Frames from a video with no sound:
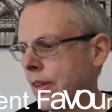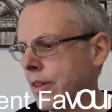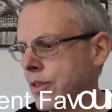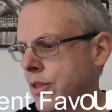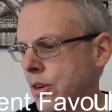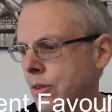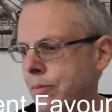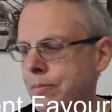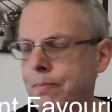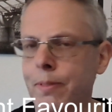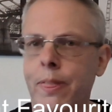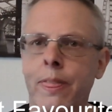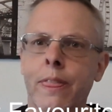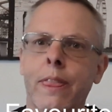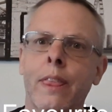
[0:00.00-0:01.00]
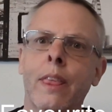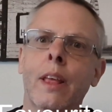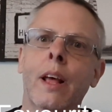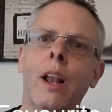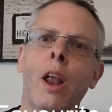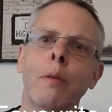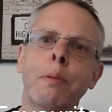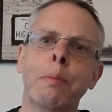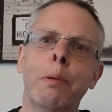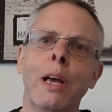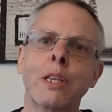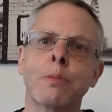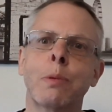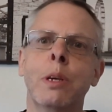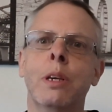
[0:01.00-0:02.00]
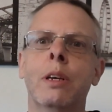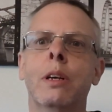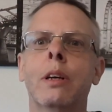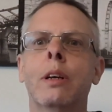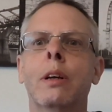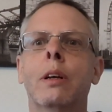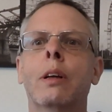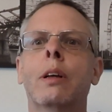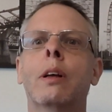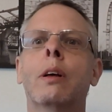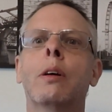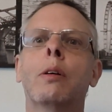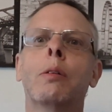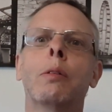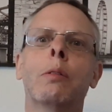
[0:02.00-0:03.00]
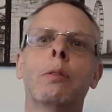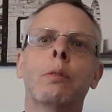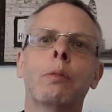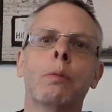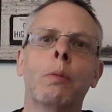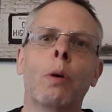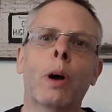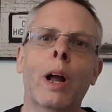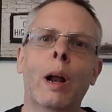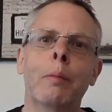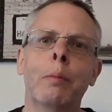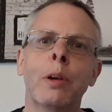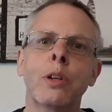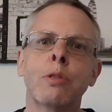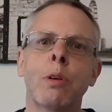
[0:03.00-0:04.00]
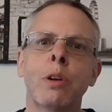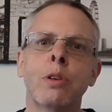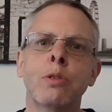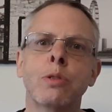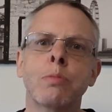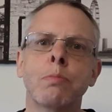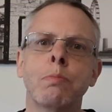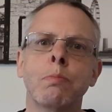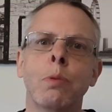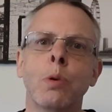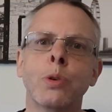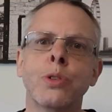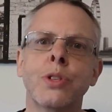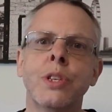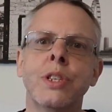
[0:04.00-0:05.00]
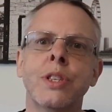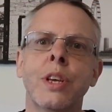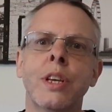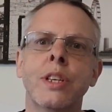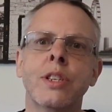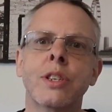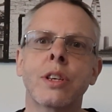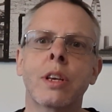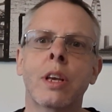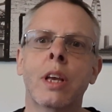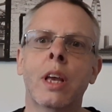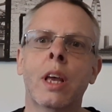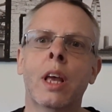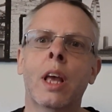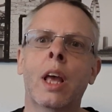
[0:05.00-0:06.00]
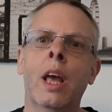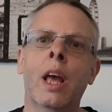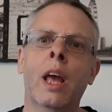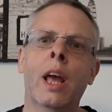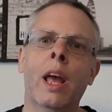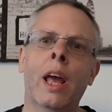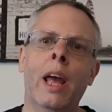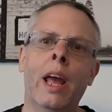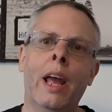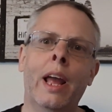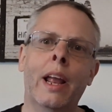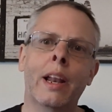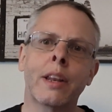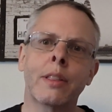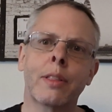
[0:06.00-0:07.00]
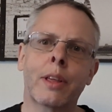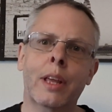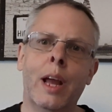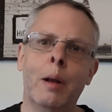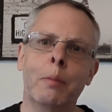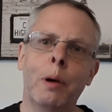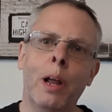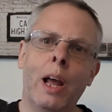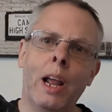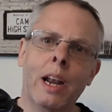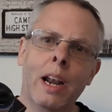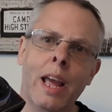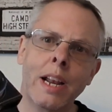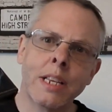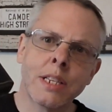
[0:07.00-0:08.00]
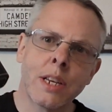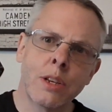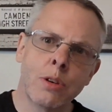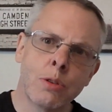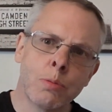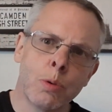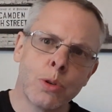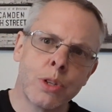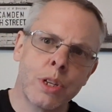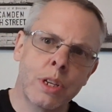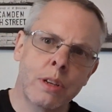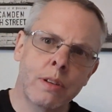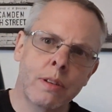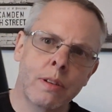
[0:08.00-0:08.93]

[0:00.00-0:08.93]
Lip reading: So a lot of people ask me what camera do I use most these days, and the camera and lens I use mostly